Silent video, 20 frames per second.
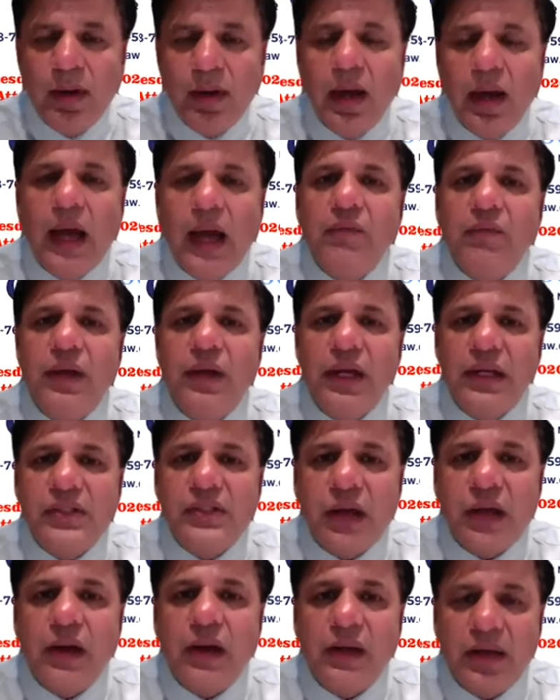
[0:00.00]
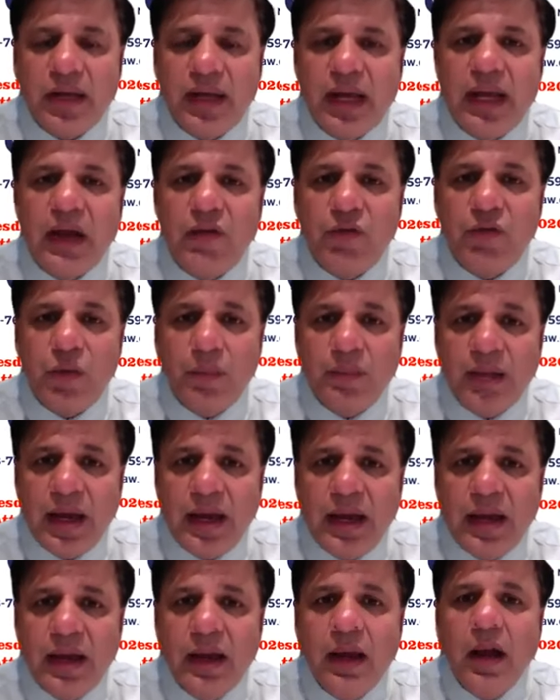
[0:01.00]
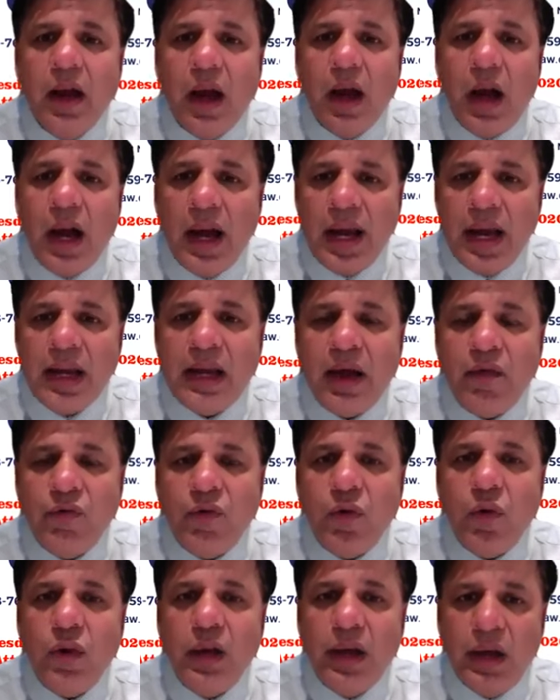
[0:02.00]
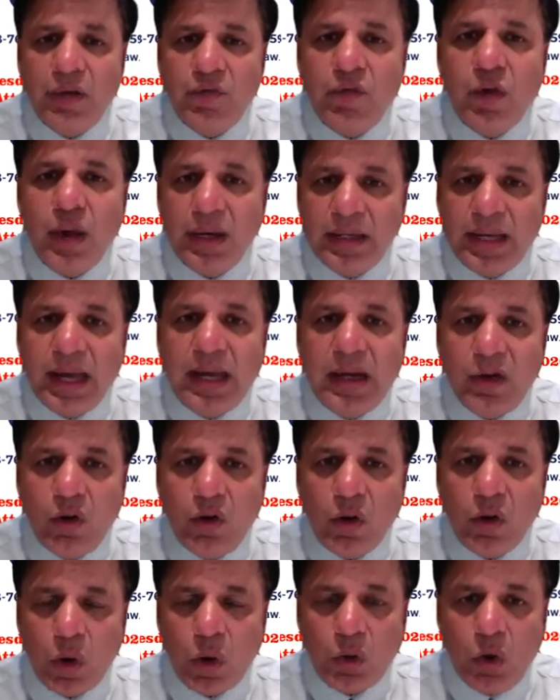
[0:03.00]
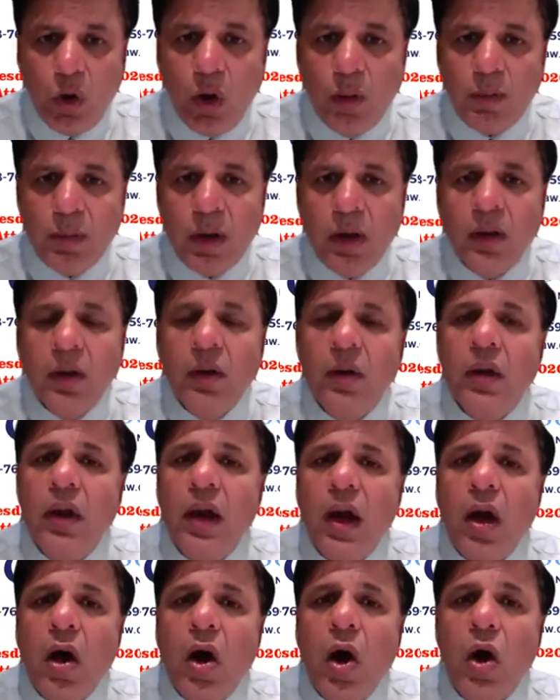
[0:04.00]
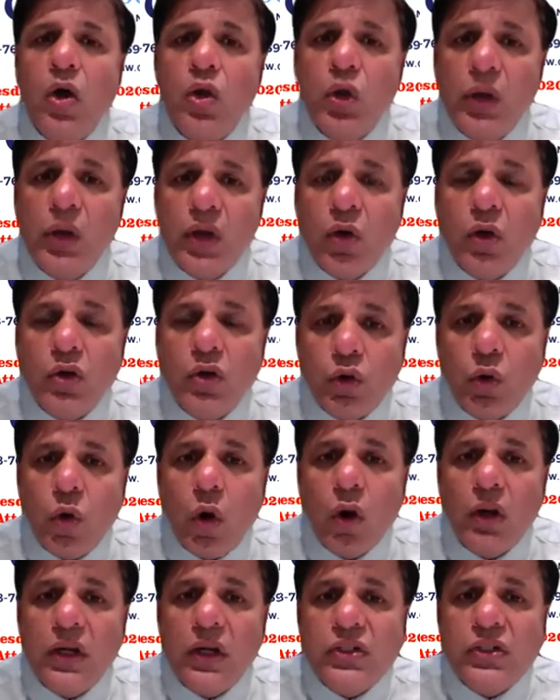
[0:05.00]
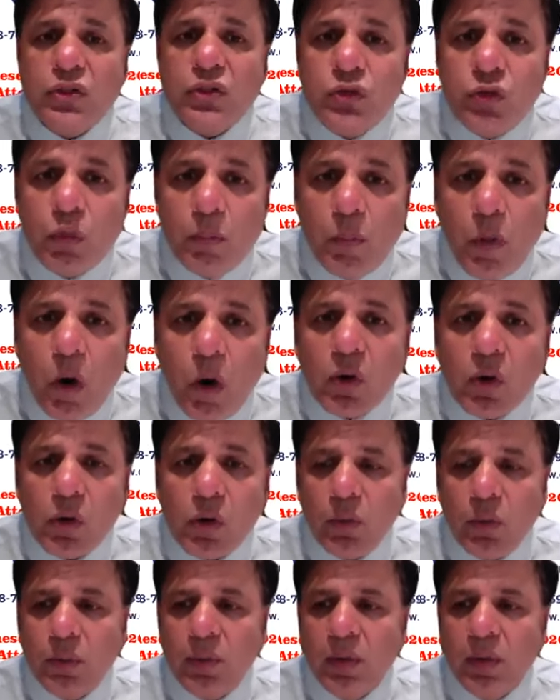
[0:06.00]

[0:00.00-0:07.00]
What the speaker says: and we can start taking it from there. info@gehilaw.com. You can also call us tomorrow